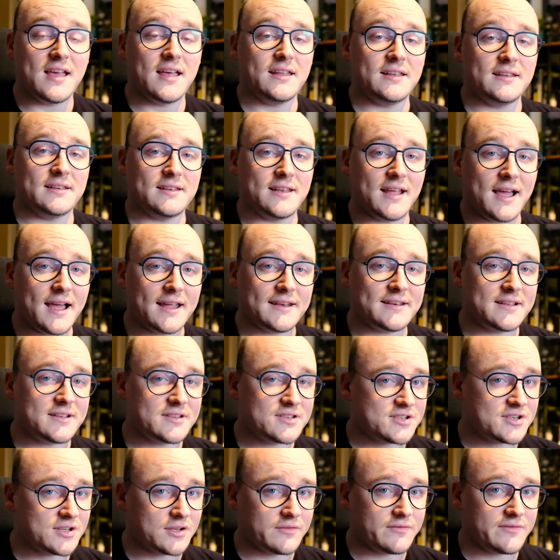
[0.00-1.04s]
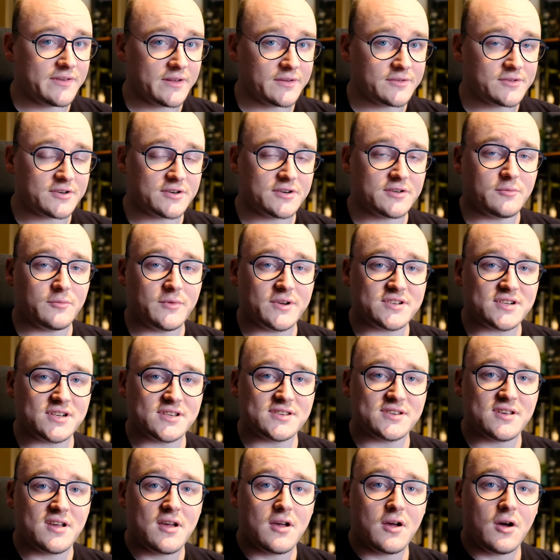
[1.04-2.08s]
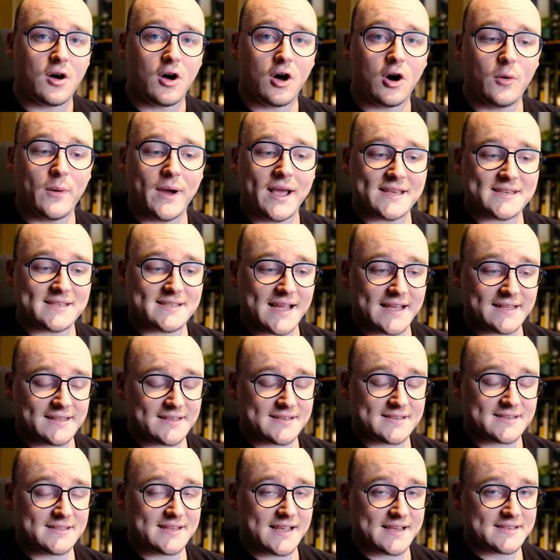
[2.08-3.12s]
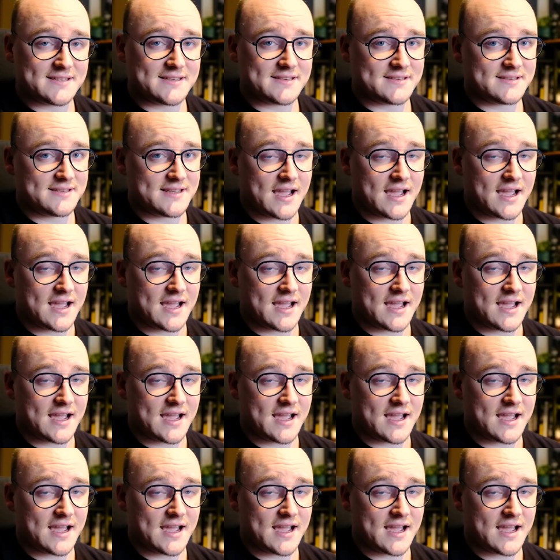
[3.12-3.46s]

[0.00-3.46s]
non-chill filtered, which is always nice to see.